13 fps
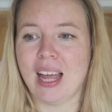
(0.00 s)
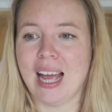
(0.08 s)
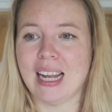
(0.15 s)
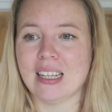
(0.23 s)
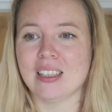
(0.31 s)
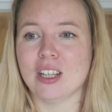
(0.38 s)

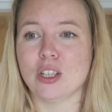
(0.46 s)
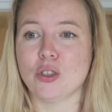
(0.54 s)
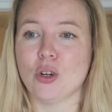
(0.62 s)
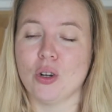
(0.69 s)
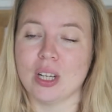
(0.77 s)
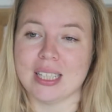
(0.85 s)
And a
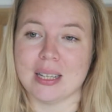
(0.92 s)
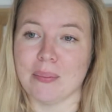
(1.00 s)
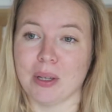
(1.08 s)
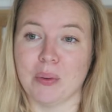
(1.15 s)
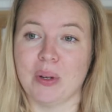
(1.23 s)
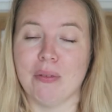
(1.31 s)
dog is
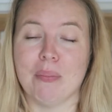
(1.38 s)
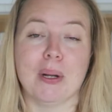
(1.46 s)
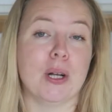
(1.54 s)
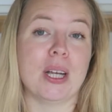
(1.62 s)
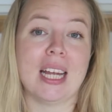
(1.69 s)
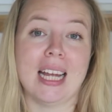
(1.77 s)
something we have
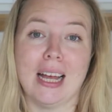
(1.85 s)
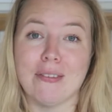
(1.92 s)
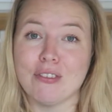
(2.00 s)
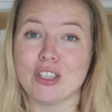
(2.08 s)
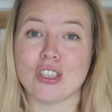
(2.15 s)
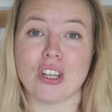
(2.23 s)
been looking
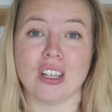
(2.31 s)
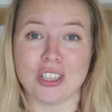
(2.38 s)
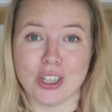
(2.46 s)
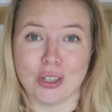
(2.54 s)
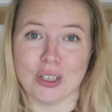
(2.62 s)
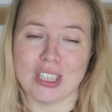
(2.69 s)
at for
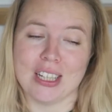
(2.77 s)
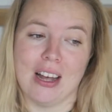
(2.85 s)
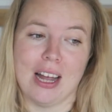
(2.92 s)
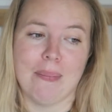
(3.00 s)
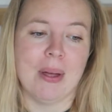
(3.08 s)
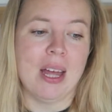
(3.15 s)
such a long
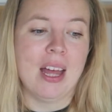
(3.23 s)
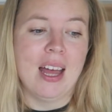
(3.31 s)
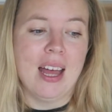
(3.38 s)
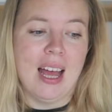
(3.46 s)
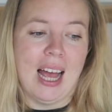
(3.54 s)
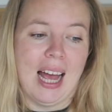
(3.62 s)
time,
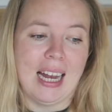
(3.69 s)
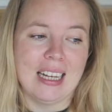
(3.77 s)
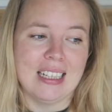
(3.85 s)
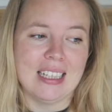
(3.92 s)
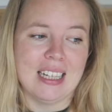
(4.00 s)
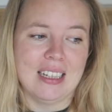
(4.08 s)

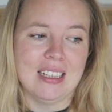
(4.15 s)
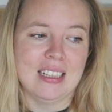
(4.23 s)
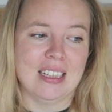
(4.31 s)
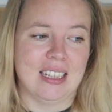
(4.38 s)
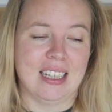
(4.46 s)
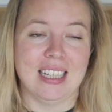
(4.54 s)
and
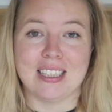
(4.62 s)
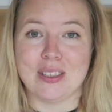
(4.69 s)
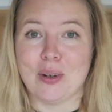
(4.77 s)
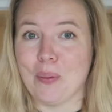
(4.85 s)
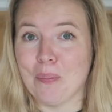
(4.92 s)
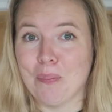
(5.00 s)
it's
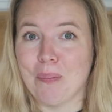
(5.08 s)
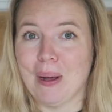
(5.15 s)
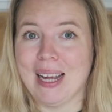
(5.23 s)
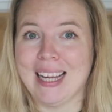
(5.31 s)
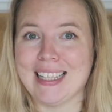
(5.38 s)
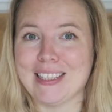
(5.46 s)
not
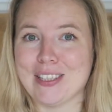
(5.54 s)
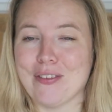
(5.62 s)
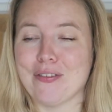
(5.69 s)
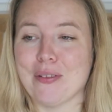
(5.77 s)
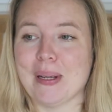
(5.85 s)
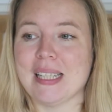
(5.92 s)
buying
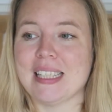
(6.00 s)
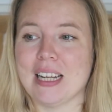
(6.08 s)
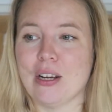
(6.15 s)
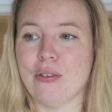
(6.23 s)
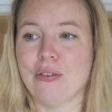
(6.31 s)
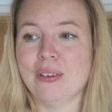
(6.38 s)
stuff for
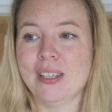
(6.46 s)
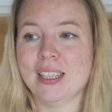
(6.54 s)
myself,